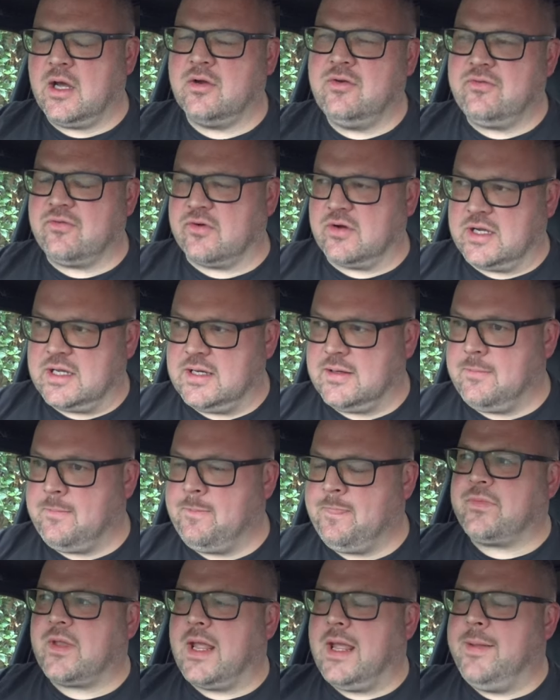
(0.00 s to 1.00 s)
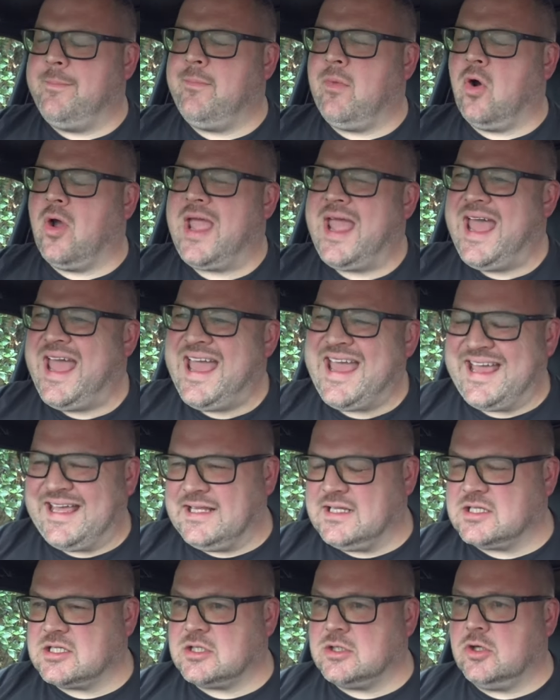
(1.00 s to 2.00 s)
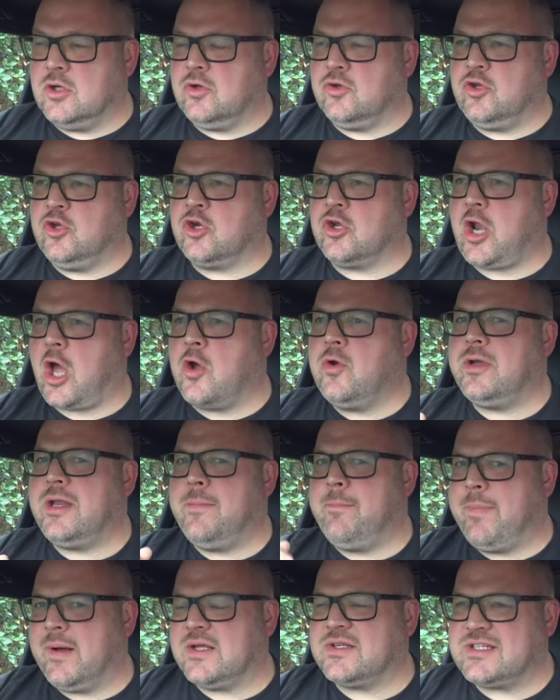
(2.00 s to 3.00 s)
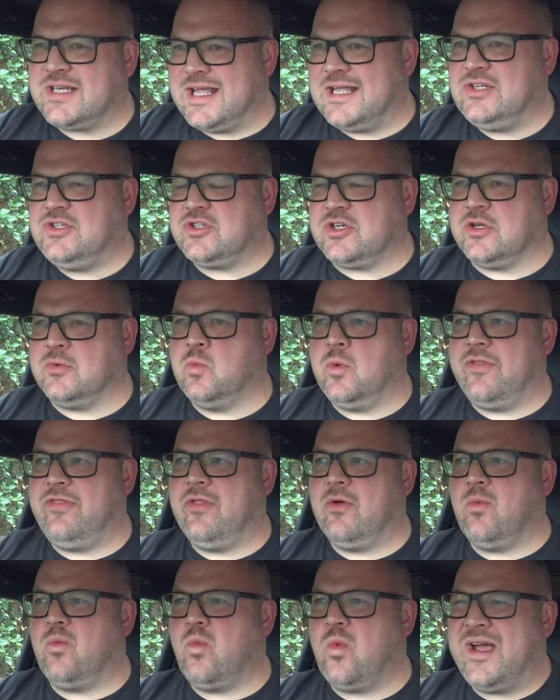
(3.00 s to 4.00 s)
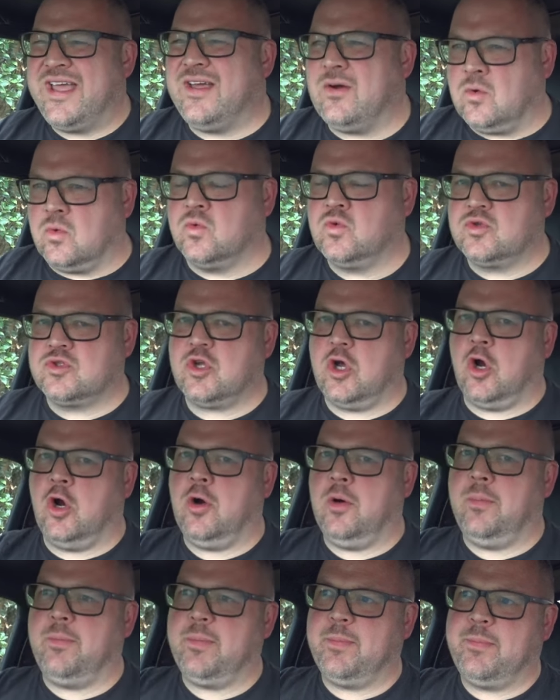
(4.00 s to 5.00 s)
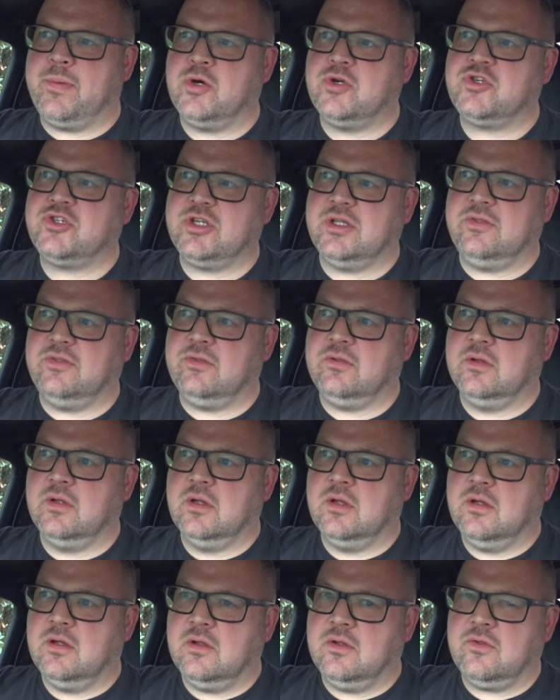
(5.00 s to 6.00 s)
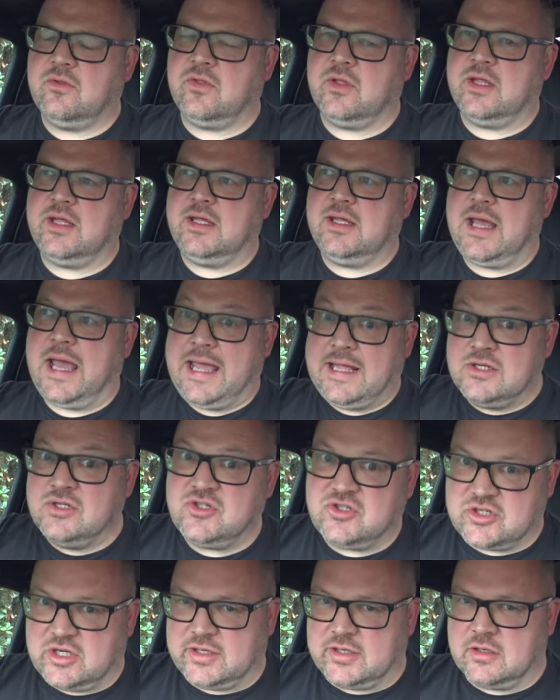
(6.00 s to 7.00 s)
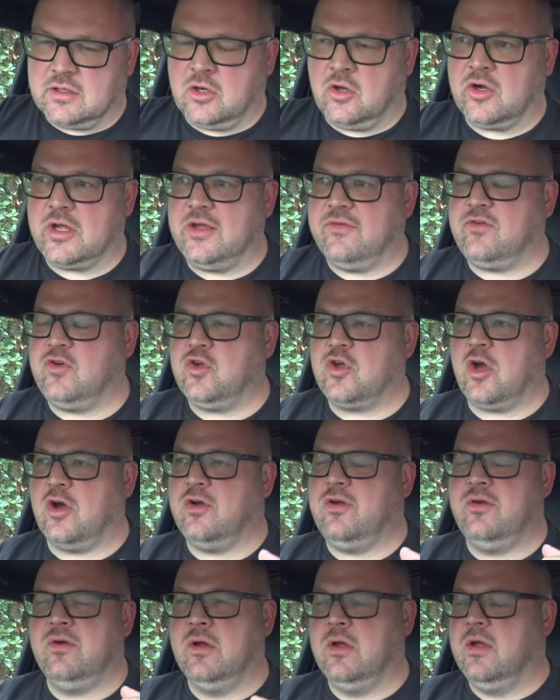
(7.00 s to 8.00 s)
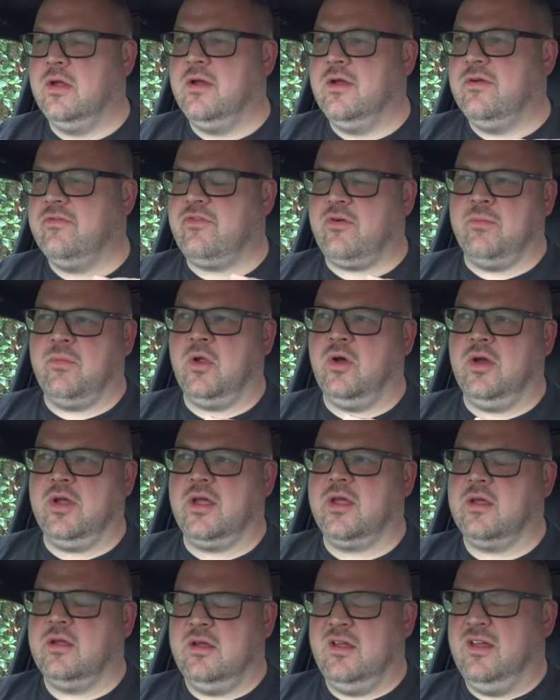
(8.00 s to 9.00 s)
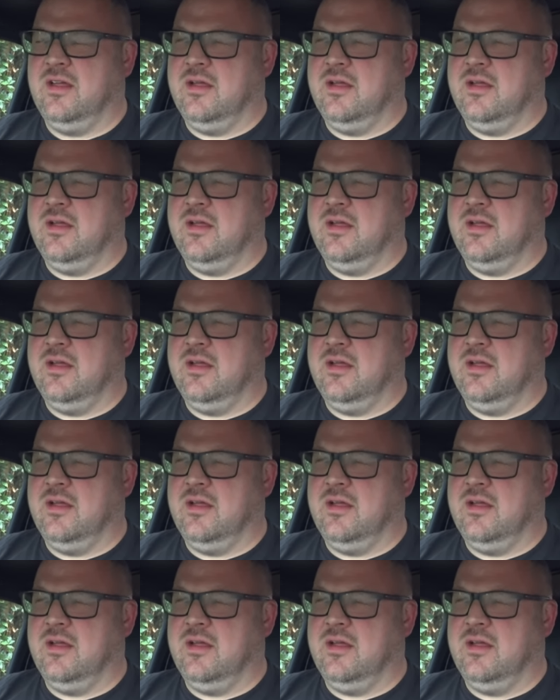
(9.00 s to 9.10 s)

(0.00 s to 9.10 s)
over it, in my head, you can only buzz an engine when the wheels are pushing the engine. Like if you go from like